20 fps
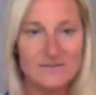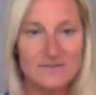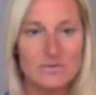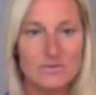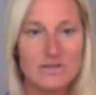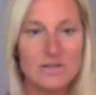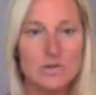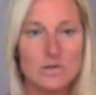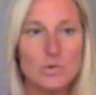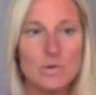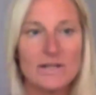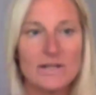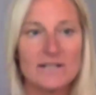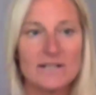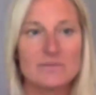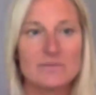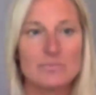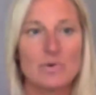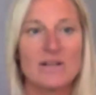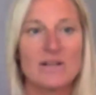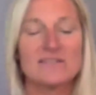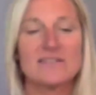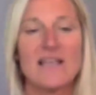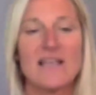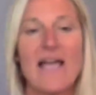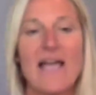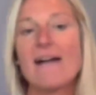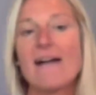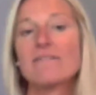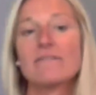so that you can express
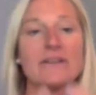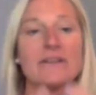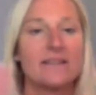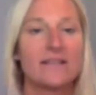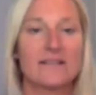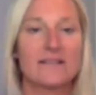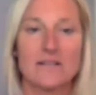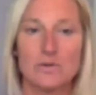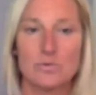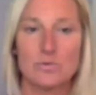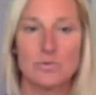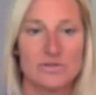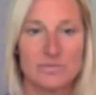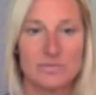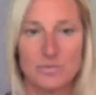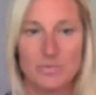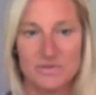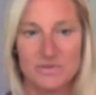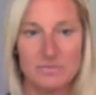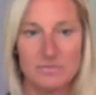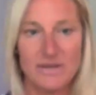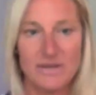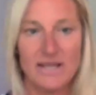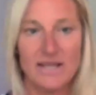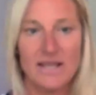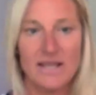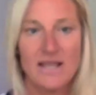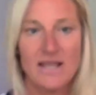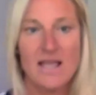everything that you are supposed to be.